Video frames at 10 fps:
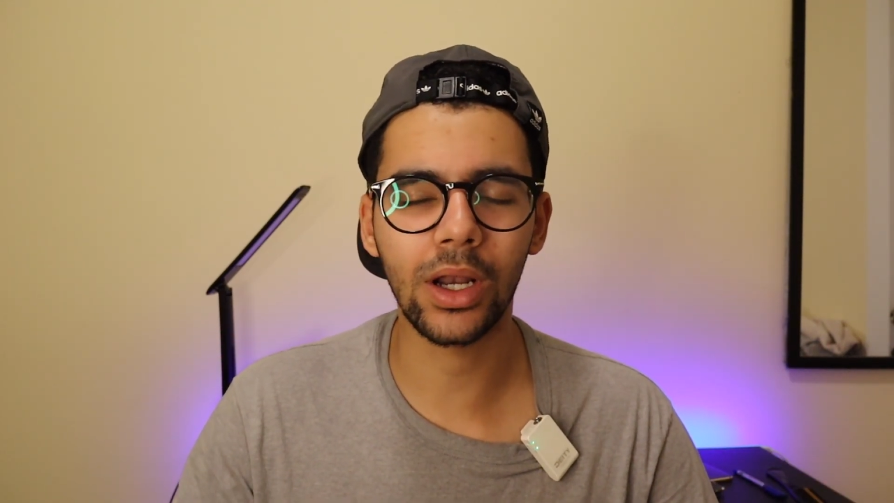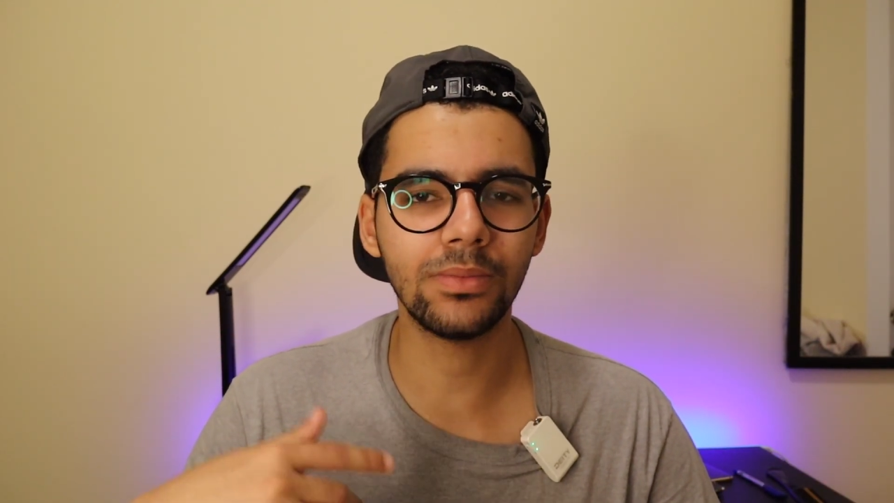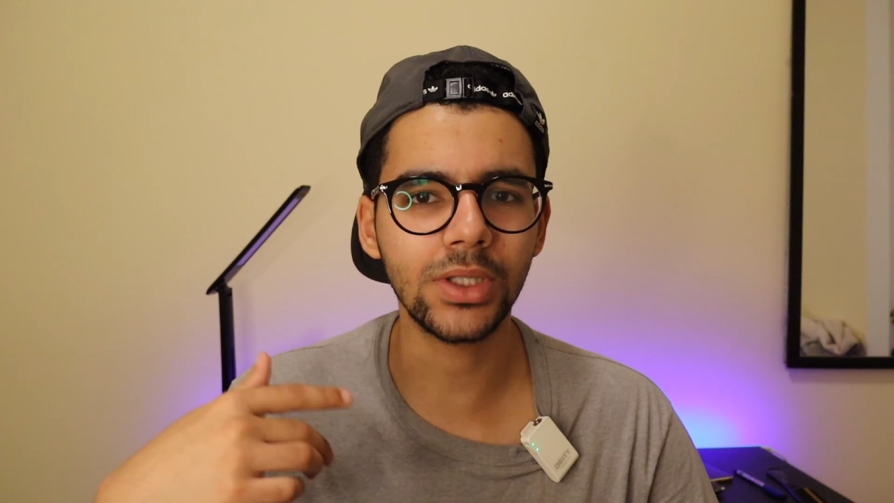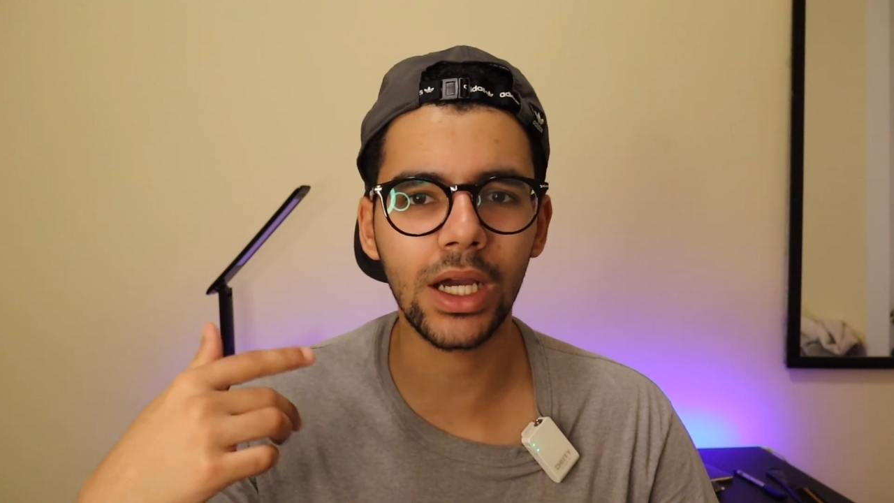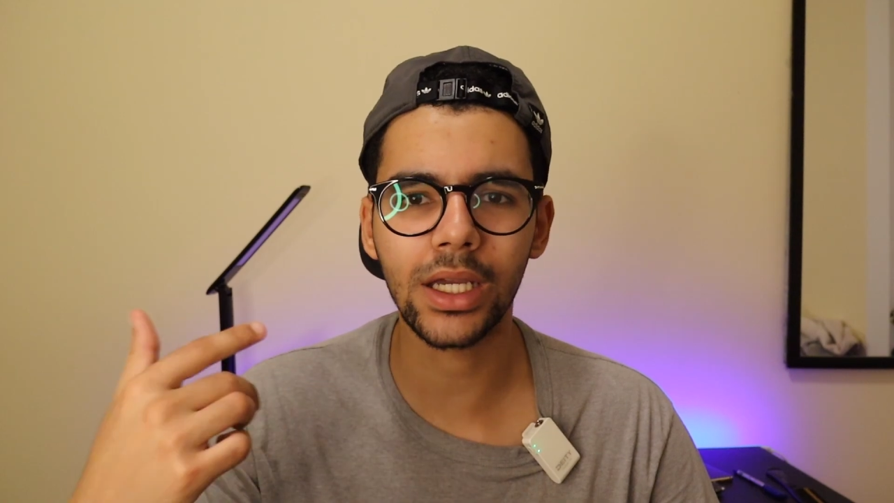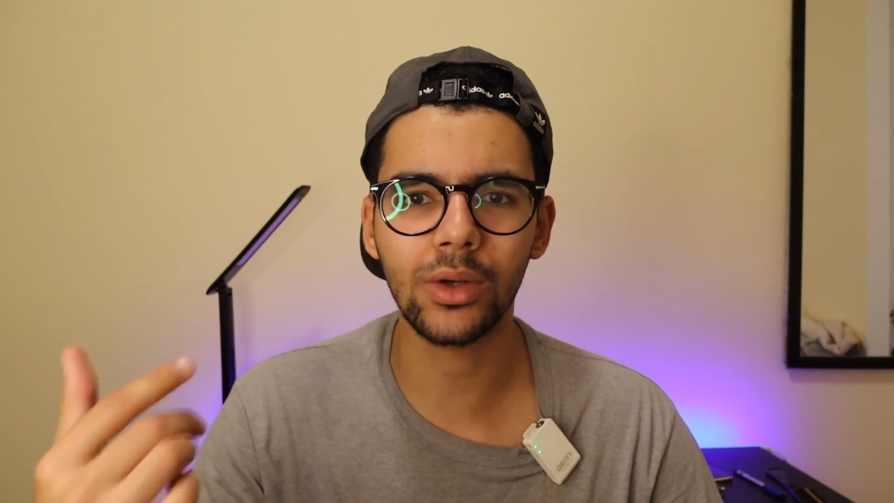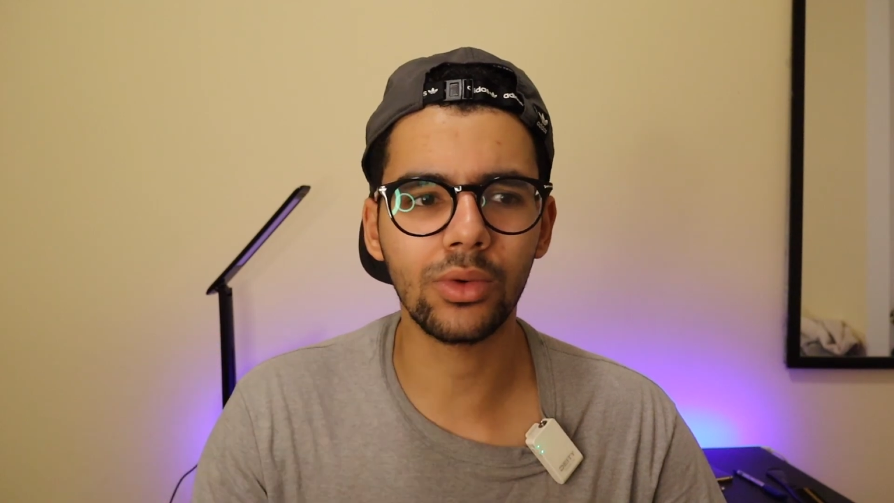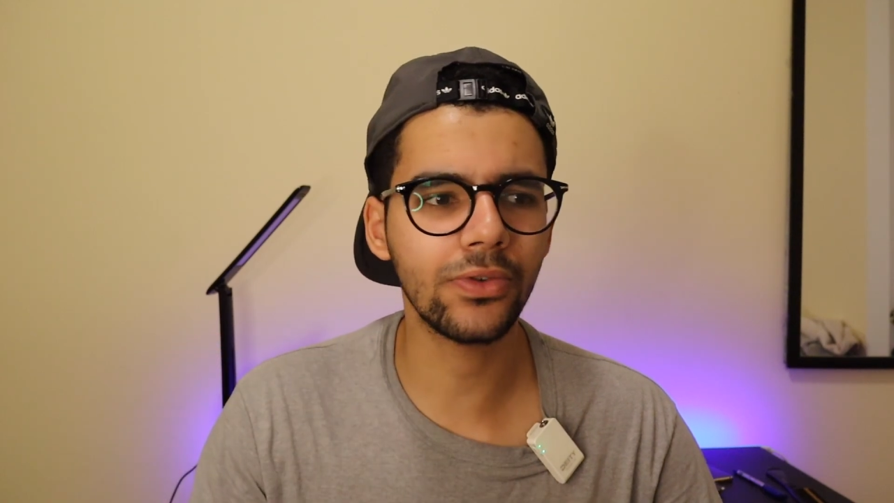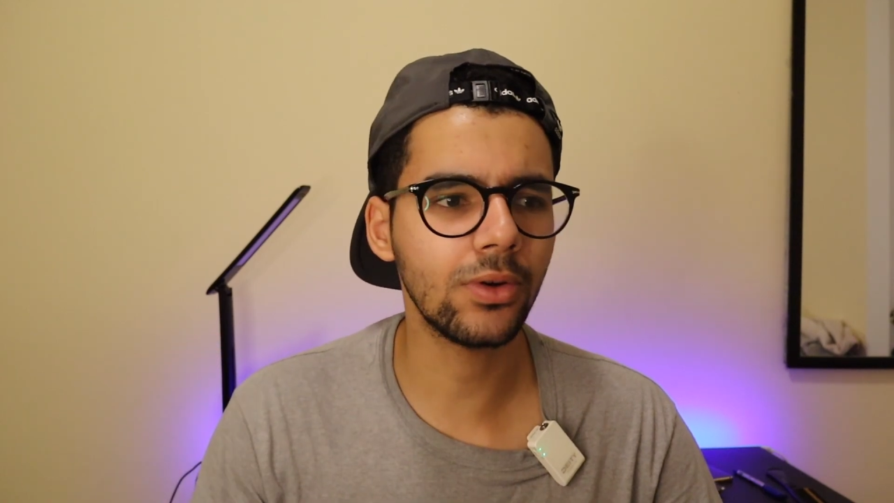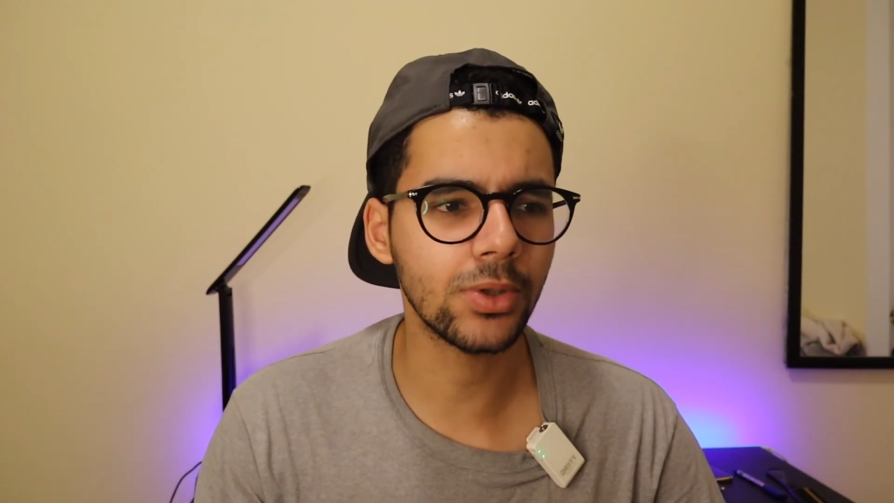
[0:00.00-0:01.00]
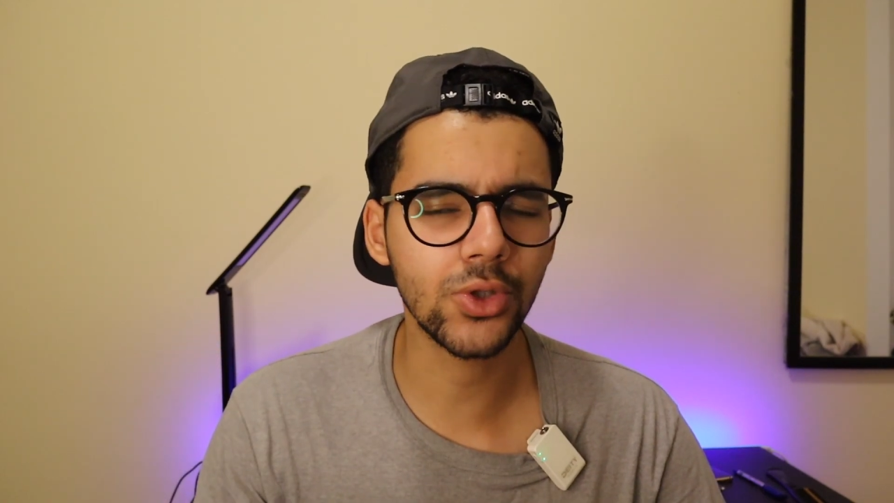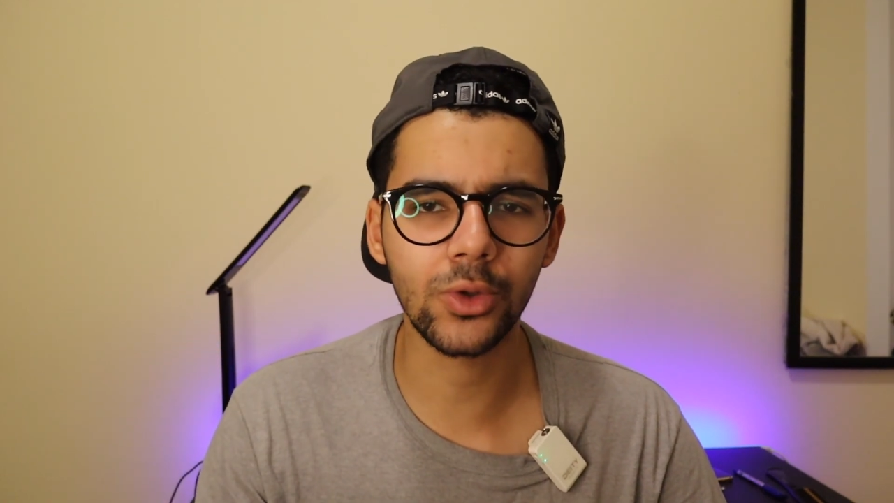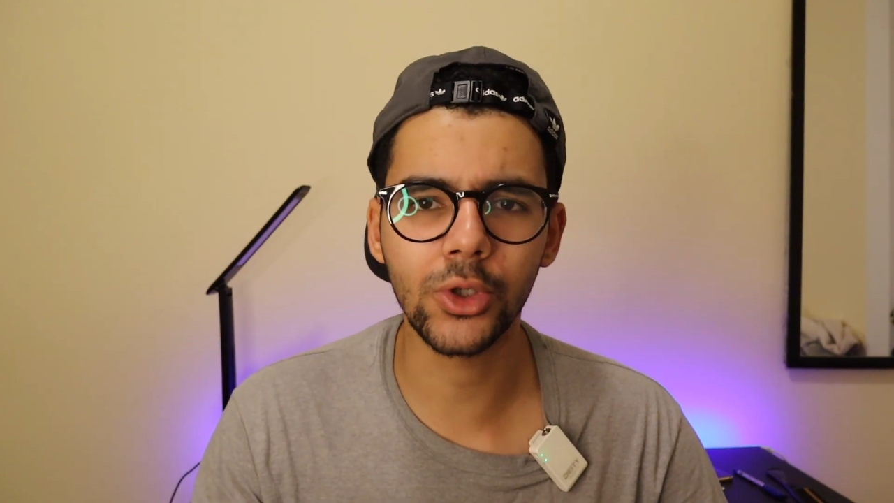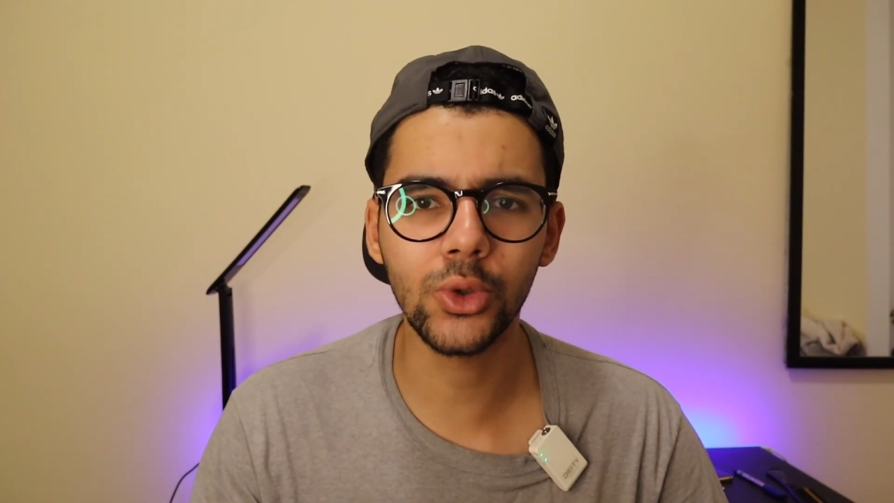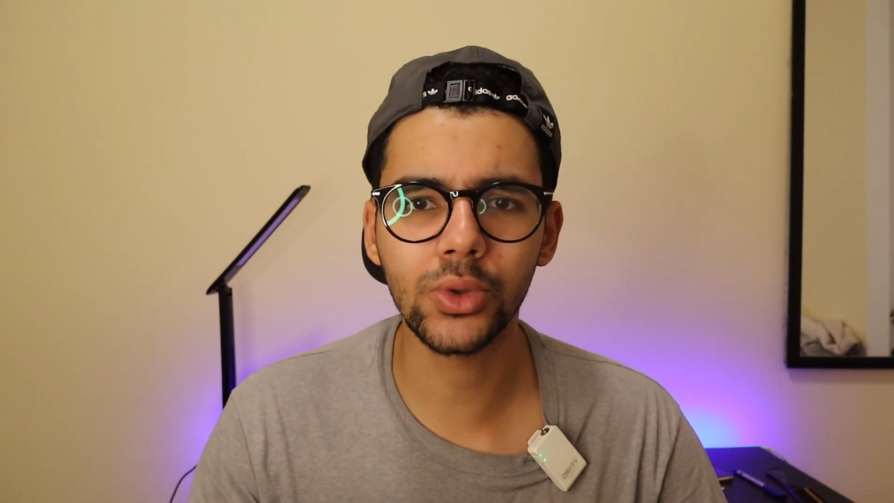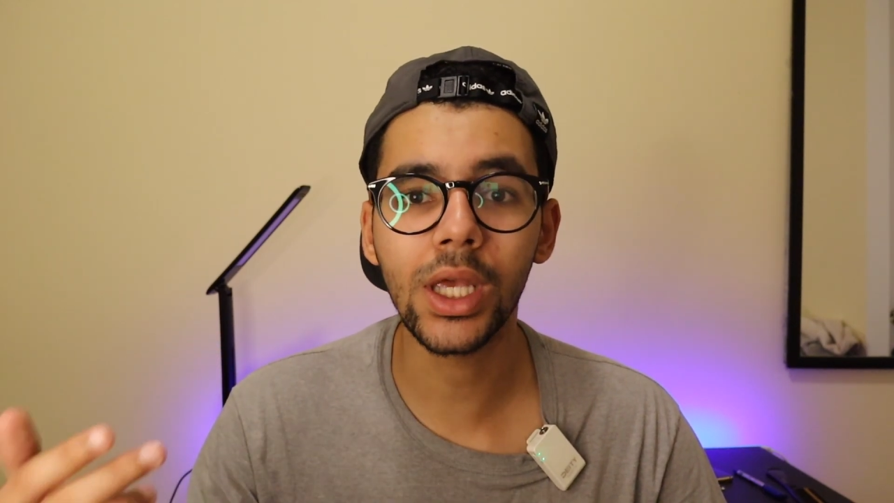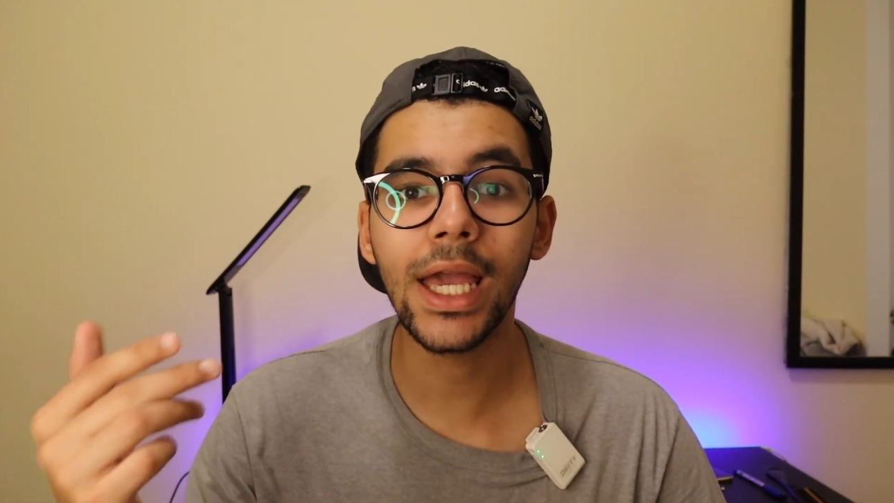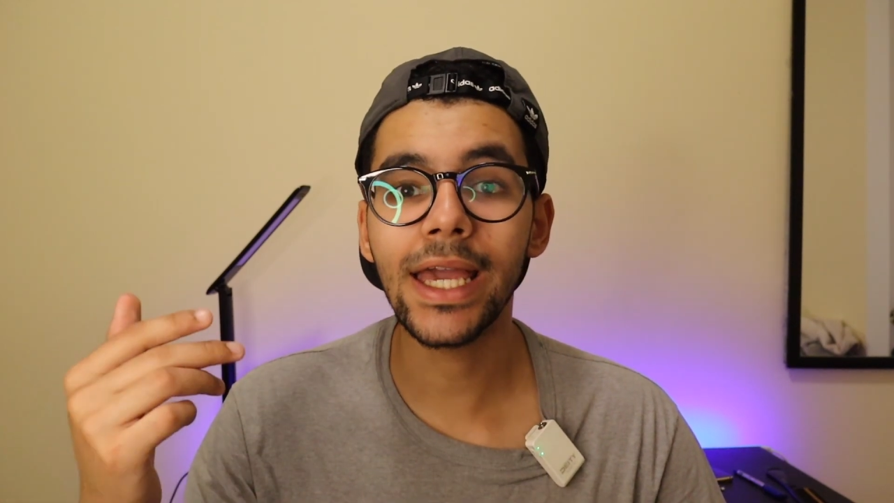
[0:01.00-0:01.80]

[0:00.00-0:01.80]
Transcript: I'm talking refurbished, renewed,